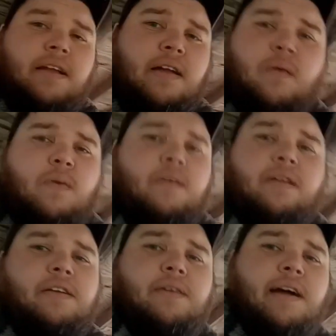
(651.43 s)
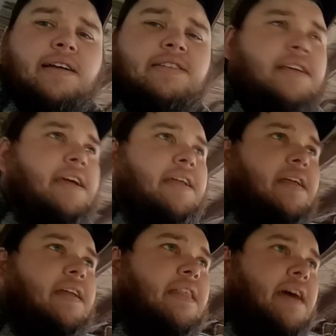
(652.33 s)
I don't want none of you guys thinking
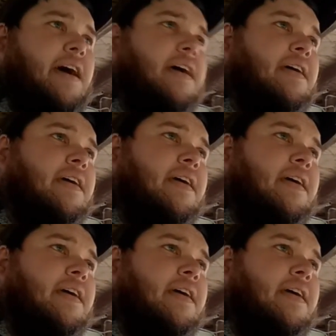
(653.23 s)
none of that.